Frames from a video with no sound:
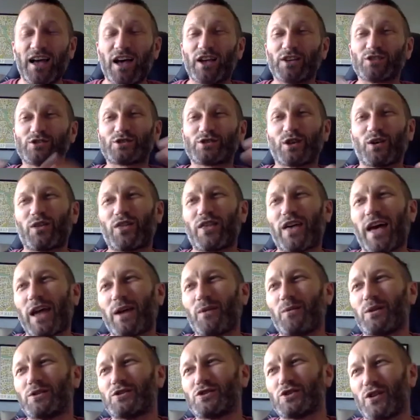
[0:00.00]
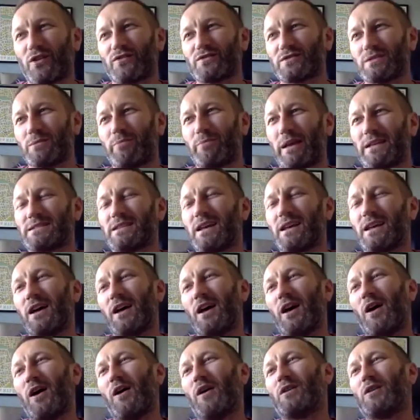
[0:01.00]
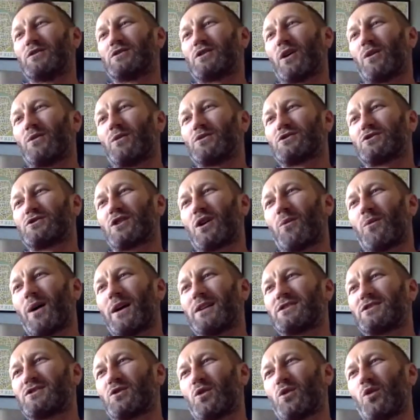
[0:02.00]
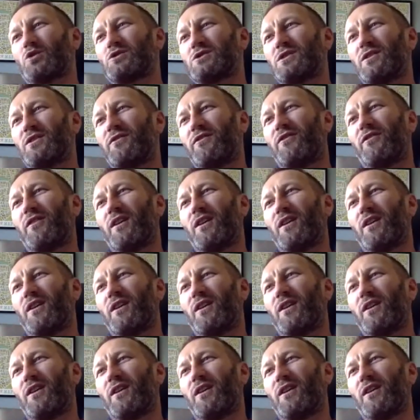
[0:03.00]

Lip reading: So they were chuffed to bits. So I sort of,